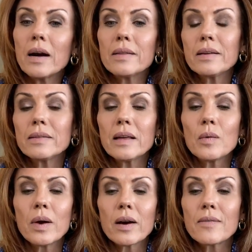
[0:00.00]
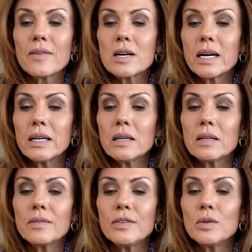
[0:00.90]
I think they wear fine.
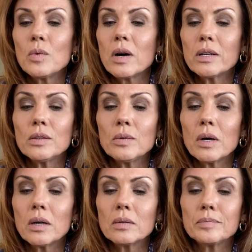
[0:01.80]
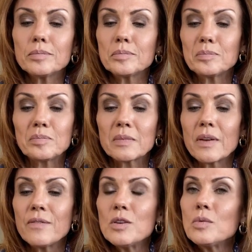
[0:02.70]
And if you want to, uh,
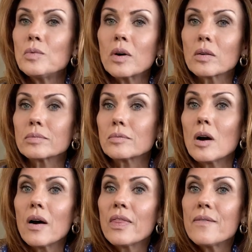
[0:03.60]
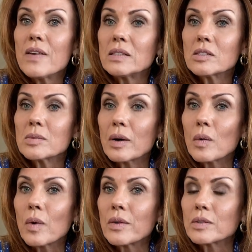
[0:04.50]
if you are on the fence
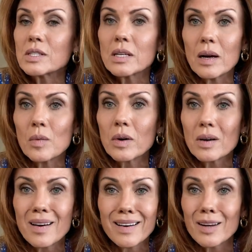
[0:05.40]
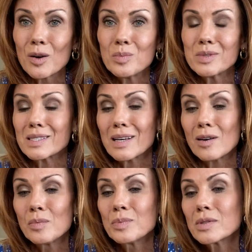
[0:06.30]
about whether to get one or not, I hope this
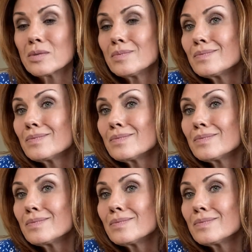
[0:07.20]
helps.